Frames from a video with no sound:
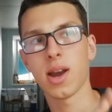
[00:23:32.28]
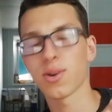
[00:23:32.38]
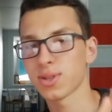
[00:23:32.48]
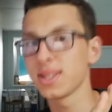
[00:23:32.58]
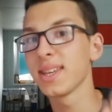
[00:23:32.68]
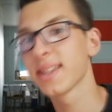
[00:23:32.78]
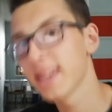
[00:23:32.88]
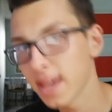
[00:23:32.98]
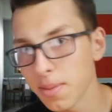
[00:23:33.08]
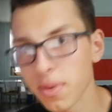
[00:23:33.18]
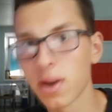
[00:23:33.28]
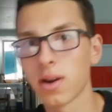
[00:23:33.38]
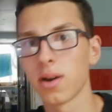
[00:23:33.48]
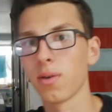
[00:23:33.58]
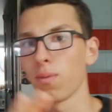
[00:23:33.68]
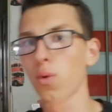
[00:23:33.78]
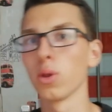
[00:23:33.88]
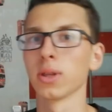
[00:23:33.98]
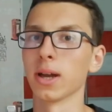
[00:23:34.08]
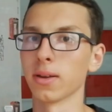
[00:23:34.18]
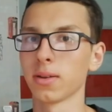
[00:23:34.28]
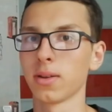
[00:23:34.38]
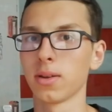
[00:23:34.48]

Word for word: car's nickname uh, volga